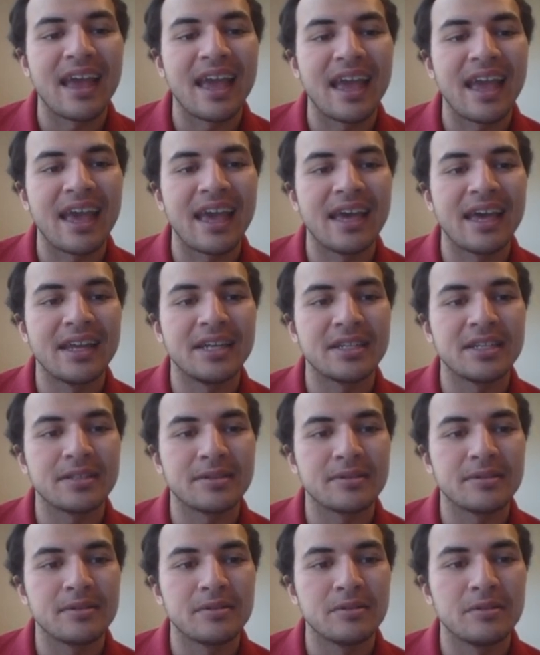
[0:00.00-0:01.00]
And
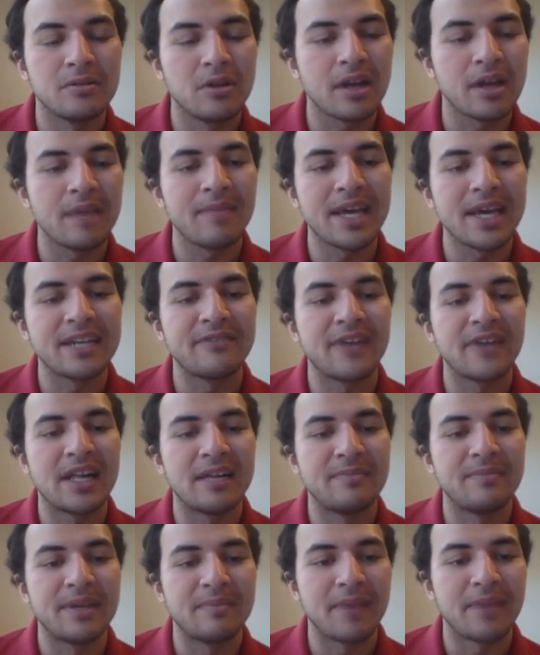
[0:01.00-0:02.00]
look at my
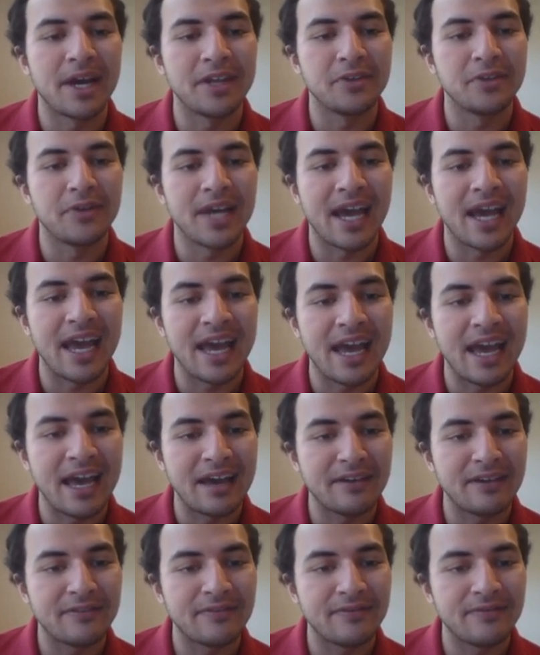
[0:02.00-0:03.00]
development, by the way.
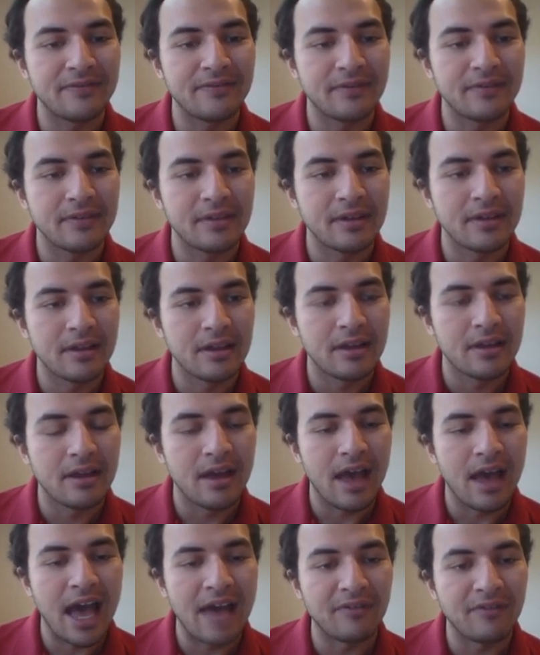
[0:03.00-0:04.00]
I've
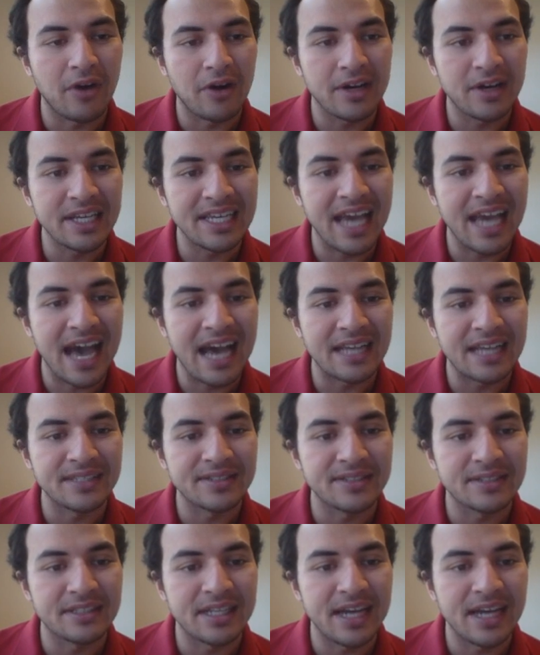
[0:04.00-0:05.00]
already
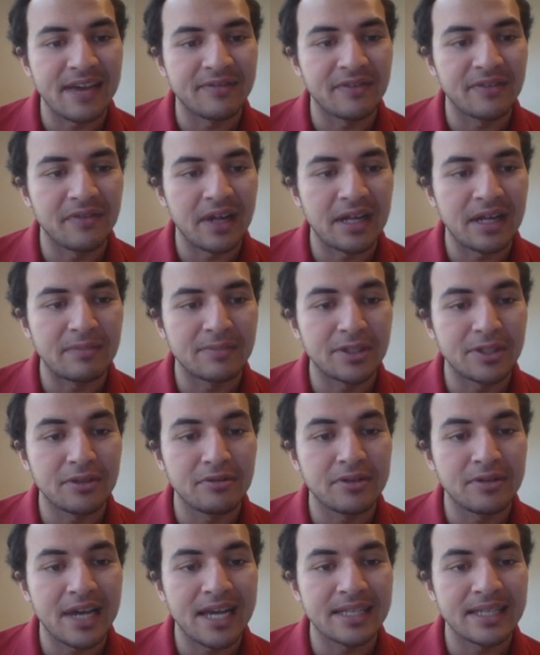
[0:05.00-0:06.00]
castled, and I've developed
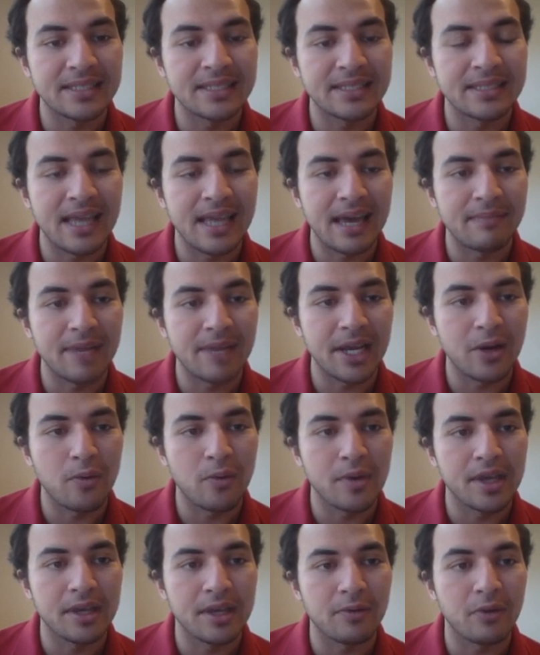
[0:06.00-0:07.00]
2 knights and my
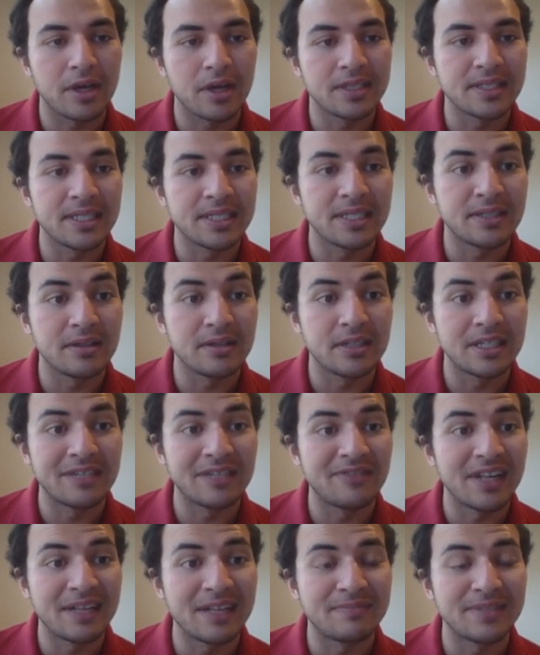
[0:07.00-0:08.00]
queen, whereas he's only
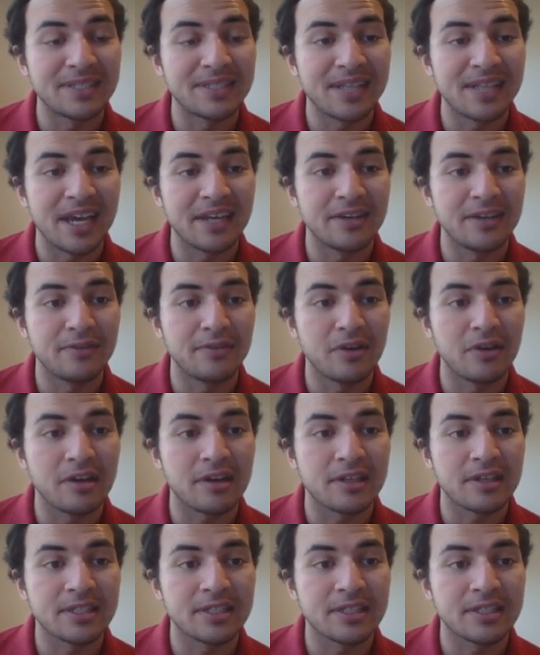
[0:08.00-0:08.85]
developed his knight and rook.